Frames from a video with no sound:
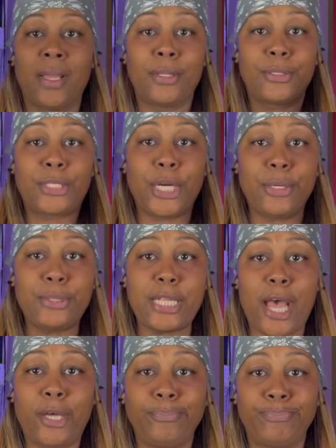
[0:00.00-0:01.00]
Turns
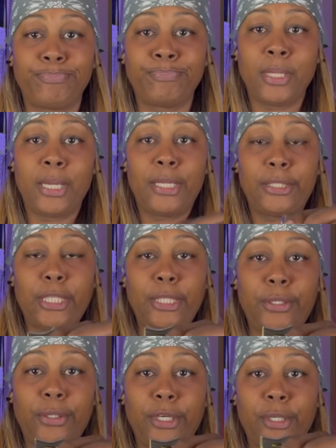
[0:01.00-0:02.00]
out the
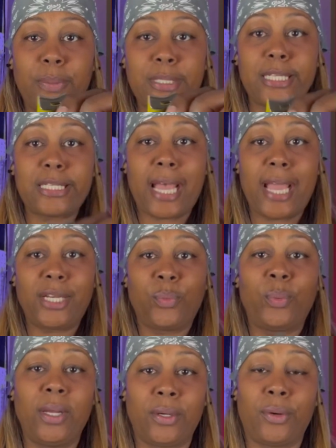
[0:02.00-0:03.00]
little hook was designed
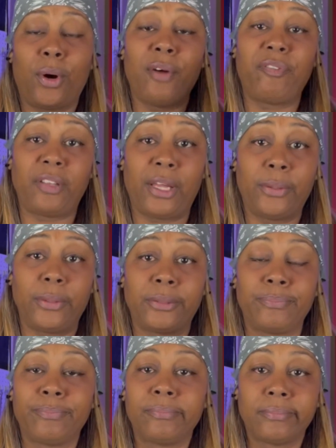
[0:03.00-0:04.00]
to wiggle or float.
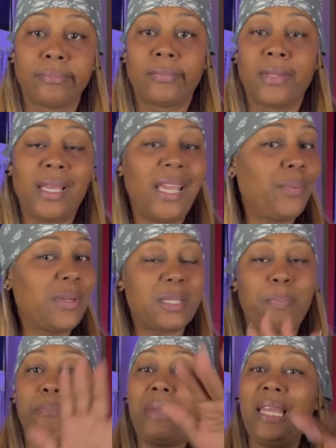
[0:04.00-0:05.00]
It
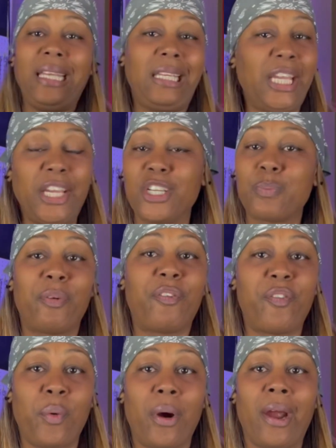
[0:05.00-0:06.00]
was many years
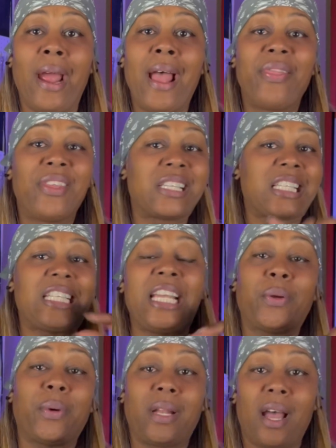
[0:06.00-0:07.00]
before the
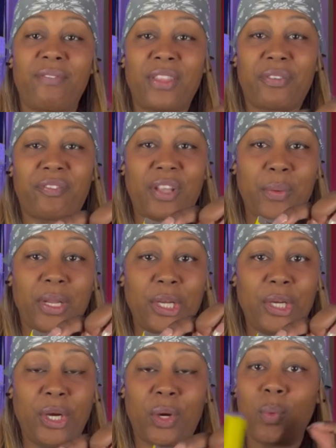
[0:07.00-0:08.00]
secret of the floating
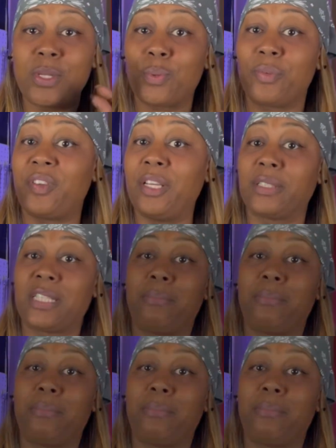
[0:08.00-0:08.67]
hook was revealed to